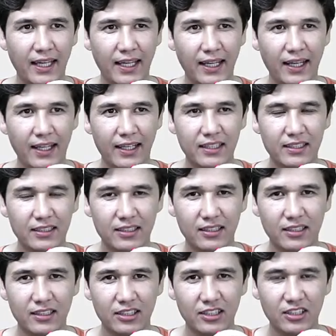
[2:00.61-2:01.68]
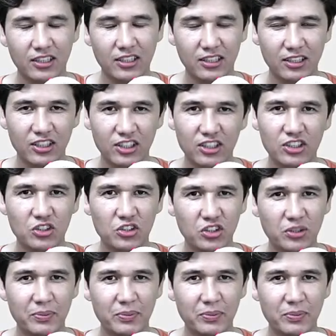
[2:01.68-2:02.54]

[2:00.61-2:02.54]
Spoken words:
and he should